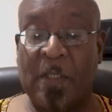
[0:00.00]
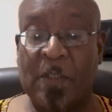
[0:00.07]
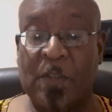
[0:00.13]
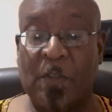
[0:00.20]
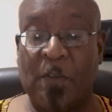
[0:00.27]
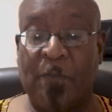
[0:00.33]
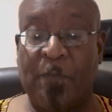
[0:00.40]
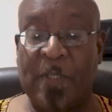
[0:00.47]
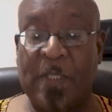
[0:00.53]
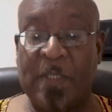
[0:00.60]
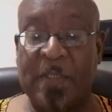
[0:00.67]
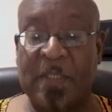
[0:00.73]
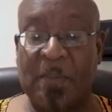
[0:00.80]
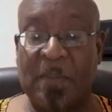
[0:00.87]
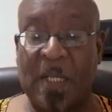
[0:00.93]
So
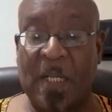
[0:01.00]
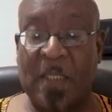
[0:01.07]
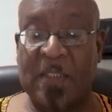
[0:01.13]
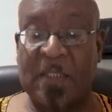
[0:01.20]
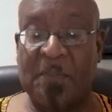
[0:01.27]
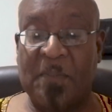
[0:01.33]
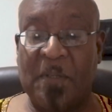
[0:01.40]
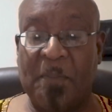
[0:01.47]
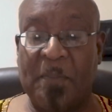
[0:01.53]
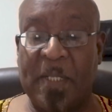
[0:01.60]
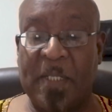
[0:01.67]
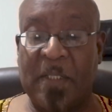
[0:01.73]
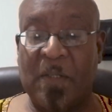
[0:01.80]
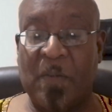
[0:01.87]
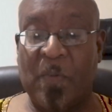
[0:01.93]
fill some hearts among
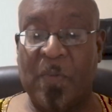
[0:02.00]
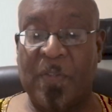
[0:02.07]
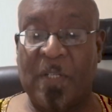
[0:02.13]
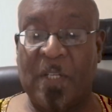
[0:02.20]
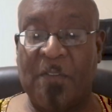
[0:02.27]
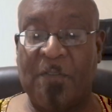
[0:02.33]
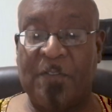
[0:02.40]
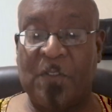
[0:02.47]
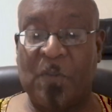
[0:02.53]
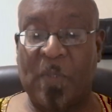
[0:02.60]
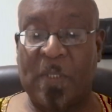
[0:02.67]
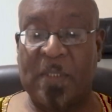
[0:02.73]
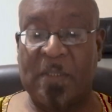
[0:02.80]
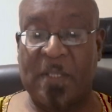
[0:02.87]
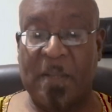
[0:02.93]
men with love
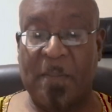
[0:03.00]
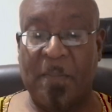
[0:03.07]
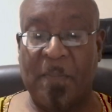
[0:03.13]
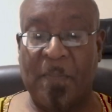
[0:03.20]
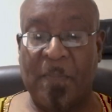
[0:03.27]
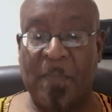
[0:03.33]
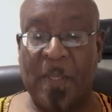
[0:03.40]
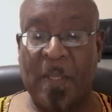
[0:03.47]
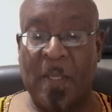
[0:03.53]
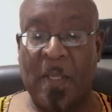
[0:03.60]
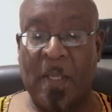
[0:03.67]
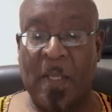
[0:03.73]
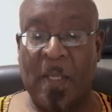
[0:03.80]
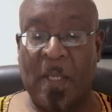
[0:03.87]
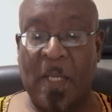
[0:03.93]
towards them,
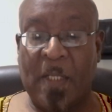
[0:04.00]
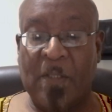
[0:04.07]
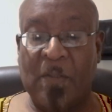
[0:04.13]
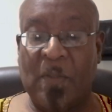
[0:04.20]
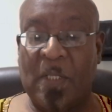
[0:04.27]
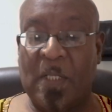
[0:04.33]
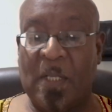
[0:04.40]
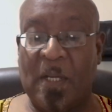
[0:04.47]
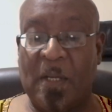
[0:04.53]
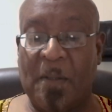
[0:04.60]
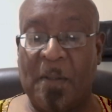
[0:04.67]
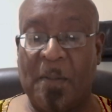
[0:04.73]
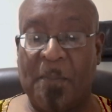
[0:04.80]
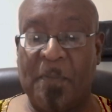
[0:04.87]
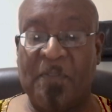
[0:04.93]
and, O
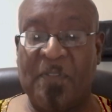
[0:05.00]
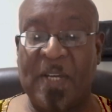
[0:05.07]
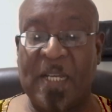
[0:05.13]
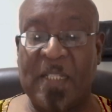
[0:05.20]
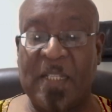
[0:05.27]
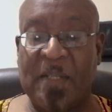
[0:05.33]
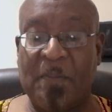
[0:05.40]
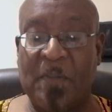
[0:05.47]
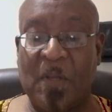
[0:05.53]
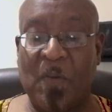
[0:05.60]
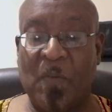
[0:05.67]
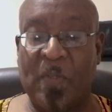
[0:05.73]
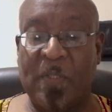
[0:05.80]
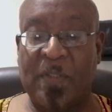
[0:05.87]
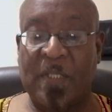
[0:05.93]
Allah, provide them
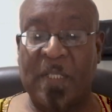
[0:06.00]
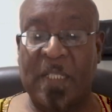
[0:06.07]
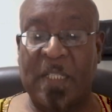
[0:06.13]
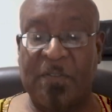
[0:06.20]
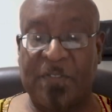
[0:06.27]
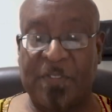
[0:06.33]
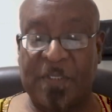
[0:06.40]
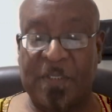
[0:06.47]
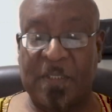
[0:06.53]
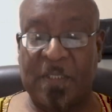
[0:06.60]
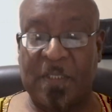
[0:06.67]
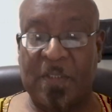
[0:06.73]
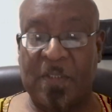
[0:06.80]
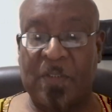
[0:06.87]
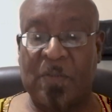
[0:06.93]
with gifts
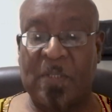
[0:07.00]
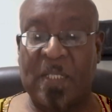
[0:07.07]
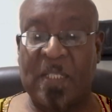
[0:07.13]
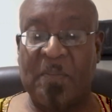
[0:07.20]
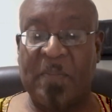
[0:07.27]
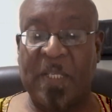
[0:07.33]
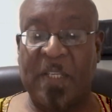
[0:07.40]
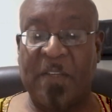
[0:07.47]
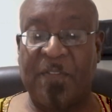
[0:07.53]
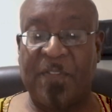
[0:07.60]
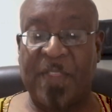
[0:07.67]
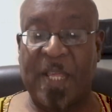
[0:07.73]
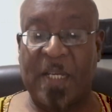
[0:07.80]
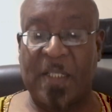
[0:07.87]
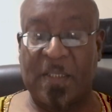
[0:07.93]
so that they may give
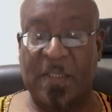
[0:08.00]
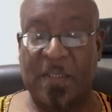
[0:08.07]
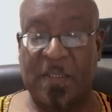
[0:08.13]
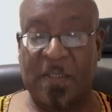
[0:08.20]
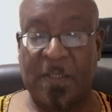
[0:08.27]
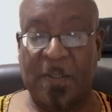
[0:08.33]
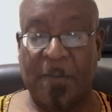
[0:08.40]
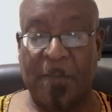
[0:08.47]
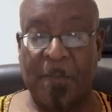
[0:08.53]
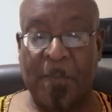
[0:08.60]
thanks.'